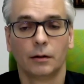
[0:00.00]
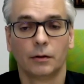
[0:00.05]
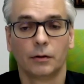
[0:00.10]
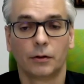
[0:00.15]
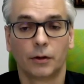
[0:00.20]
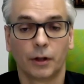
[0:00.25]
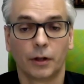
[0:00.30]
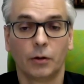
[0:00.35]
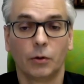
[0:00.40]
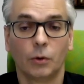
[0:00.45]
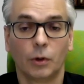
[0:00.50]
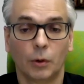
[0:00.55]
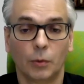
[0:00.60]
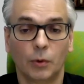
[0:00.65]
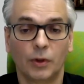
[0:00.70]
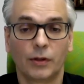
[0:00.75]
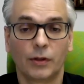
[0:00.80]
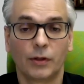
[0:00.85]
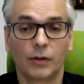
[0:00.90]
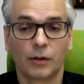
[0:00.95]
So
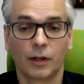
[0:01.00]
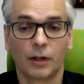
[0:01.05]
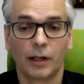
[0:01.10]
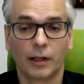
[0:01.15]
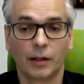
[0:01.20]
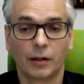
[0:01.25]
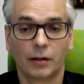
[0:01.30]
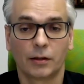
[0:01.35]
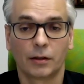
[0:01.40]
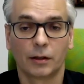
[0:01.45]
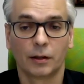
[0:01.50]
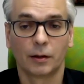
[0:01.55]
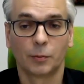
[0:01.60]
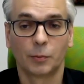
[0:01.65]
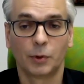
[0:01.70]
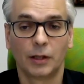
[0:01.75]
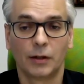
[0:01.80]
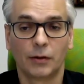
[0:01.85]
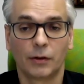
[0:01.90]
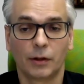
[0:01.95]
with the
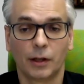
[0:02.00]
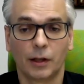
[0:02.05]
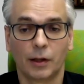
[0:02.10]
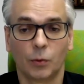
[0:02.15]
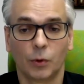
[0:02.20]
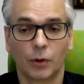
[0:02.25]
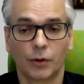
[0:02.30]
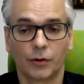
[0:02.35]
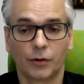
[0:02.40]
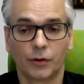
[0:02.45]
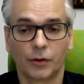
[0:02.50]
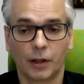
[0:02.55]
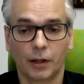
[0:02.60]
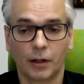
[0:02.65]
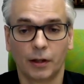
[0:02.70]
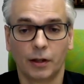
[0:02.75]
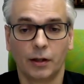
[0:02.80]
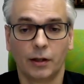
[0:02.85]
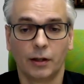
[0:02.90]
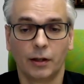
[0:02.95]
SELECT-PsA-1
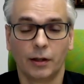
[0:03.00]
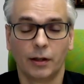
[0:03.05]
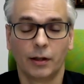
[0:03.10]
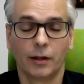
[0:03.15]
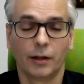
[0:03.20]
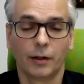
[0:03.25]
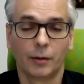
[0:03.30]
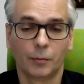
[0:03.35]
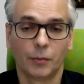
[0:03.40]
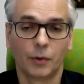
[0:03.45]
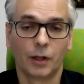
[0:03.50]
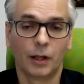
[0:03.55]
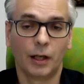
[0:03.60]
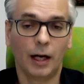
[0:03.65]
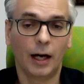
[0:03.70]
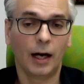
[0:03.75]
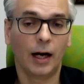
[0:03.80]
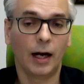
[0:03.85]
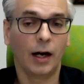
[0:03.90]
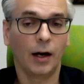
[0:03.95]
study,
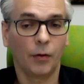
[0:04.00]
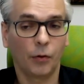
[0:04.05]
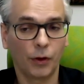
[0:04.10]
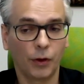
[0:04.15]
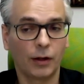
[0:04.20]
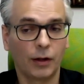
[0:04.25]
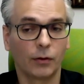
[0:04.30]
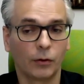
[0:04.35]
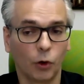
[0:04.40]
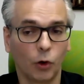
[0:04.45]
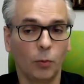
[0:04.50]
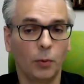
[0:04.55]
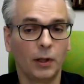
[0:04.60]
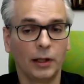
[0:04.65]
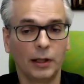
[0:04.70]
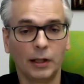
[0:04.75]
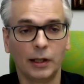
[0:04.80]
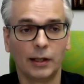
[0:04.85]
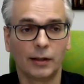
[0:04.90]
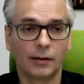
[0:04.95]
I think
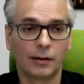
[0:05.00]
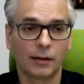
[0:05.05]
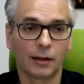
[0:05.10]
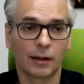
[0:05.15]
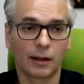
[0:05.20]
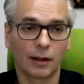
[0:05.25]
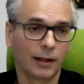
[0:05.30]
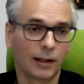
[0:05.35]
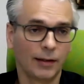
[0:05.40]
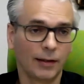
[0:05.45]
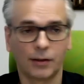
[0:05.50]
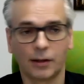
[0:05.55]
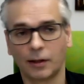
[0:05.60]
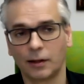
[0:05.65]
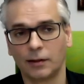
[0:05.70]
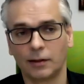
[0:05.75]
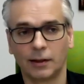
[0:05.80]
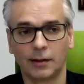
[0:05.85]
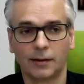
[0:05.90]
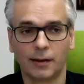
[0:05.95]
normally it's a
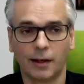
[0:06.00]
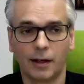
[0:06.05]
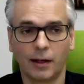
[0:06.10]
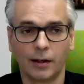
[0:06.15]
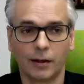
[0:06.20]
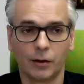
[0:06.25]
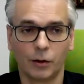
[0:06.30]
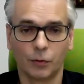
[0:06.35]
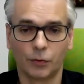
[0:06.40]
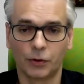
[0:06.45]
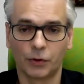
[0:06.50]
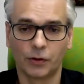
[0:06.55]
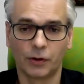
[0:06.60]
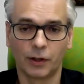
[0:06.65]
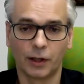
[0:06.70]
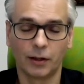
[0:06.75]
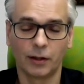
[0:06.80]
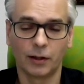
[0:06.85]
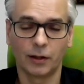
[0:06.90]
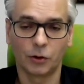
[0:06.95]
classical design of the
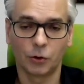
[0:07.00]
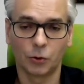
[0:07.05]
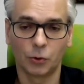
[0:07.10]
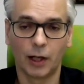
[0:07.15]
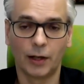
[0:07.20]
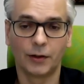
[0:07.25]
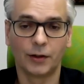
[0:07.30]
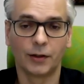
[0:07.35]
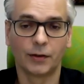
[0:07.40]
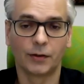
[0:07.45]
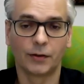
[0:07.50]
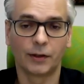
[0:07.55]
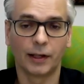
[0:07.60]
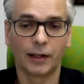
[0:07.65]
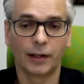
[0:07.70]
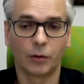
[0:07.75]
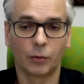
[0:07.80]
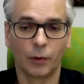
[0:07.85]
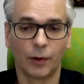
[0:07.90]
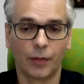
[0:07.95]
study to
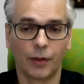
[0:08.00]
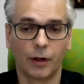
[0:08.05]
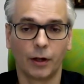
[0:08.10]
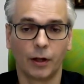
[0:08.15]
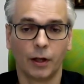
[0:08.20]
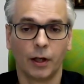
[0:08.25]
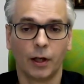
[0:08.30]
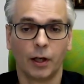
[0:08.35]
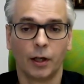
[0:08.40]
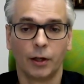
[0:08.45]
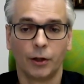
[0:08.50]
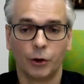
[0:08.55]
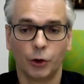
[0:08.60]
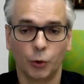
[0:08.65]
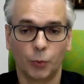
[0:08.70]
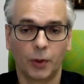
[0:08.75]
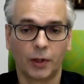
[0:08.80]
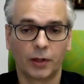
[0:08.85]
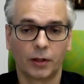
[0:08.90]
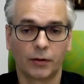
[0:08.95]
understand whether
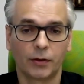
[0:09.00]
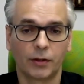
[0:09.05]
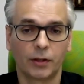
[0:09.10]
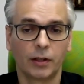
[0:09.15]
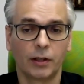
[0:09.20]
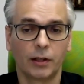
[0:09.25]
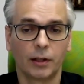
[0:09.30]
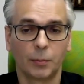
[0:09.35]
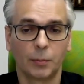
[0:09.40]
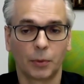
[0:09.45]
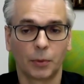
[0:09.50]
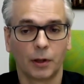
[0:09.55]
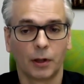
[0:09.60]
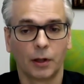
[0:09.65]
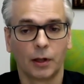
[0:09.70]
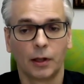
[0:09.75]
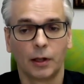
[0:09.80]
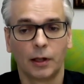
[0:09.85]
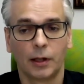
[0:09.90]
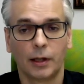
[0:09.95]
upadacitinib
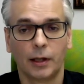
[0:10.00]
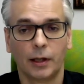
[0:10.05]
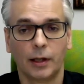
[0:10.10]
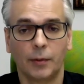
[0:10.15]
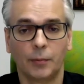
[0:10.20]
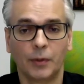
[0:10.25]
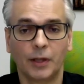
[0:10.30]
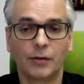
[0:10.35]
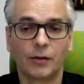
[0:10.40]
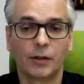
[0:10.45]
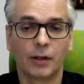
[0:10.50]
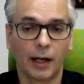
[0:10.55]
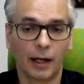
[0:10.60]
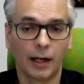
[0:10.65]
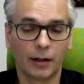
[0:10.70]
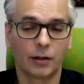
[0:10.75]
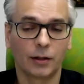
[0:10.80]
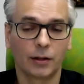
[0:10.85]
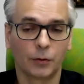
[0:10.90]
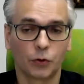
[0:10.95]
is an
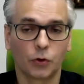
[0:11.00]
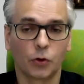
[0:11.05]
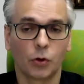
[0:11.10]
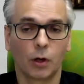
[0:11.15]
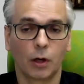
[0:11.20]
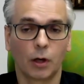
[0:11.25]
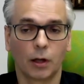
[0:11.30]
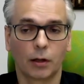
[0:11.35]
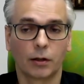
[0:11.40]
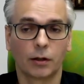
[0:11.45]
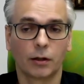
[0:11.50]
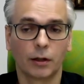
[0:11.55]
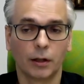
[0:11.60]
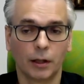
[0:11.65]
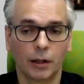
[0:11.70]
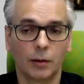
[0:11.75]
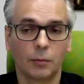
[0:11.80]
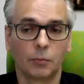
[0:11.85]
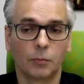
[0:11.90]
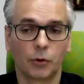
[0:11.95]
active drug
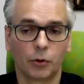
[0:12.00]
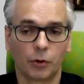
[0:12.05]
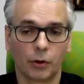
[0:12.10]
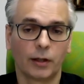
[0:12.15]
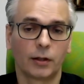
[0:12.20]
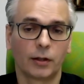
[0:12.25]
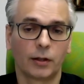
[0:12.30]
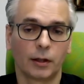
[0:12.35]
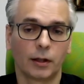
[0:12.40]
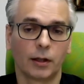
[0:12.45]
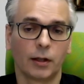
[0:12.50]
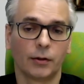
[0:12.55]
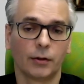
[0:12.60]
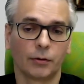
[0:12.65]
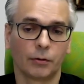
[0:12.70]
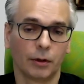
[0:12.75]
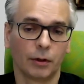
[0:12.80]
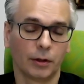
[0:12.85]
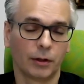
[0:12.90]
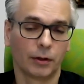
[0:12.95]
in psoriatic
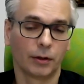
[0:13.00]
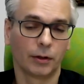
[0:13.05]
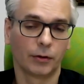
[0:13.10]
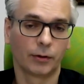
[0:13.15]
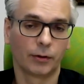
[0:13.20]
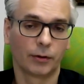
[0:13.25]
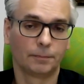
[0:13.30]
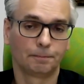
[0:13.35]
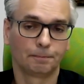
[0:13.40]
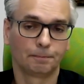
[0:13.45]
arthritis.